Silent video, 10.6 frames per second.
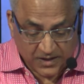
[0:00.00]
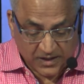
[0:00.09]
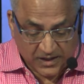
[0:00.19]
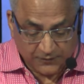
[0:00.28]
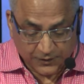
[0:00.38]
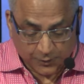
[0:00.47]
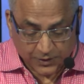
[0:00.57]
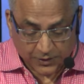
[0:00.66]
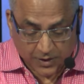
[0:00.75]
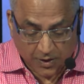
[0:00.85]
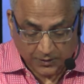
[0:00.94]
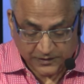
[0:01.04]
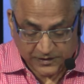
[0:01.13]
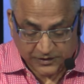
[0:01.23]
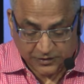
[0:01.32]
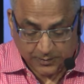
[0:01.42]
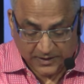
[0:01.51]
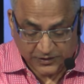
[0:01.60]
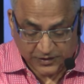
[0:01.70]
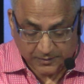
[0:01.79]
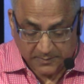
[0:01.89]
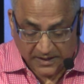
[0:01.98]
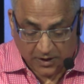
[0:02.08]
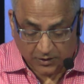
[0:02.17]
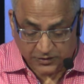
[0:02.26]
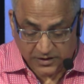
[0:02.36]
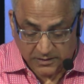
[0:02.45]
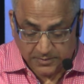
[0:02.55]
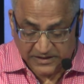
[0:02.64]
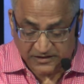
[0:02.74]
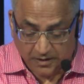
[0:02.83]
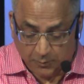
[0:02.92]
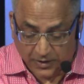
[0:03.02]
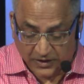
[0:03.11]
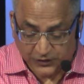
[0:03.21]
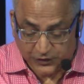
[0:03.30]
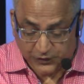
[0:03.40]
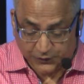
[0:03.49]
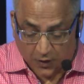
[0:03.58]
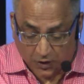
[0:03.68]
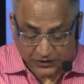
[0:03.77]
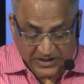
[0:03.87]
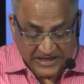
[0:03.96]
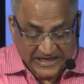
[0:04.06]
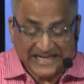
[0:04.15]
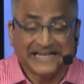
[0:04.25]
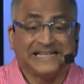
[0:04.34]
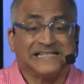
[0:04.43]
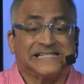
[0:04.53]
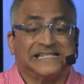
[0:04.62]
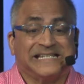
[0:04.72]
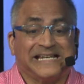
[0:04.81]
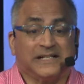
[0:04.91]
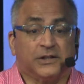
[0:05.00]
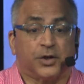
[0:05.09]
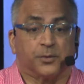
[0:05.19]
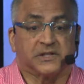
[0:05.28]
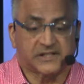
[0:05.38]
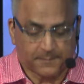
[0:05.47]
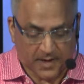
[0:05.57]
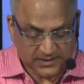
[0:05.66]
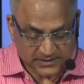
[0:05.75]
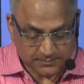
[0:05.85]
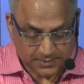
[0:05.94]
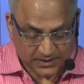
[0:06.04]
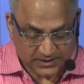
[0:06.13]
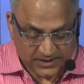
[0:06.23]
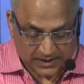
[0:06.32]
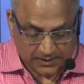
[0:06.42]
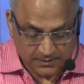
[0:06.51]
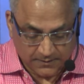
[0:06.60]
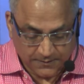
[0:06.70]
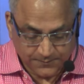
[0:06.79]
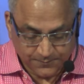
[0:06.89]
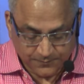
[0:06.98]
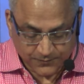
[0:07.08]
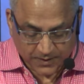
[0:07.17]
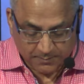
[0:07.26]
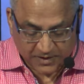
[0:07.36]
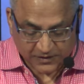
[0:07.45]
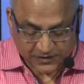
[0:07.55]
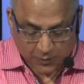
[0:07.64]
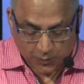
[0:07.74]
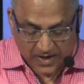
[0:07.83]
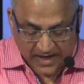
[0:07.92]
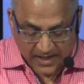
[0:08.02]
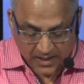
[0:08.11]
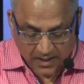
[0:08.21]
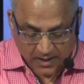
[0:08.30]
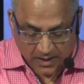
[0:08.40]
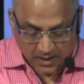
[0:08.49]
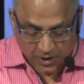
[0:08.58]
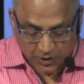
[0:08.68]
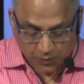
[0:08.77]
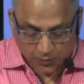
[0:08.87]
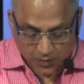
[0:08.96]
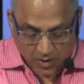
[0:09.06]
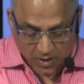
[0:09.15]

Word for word: Even though your current situation may largely be someone else's fault, it is still your responsibility because the way you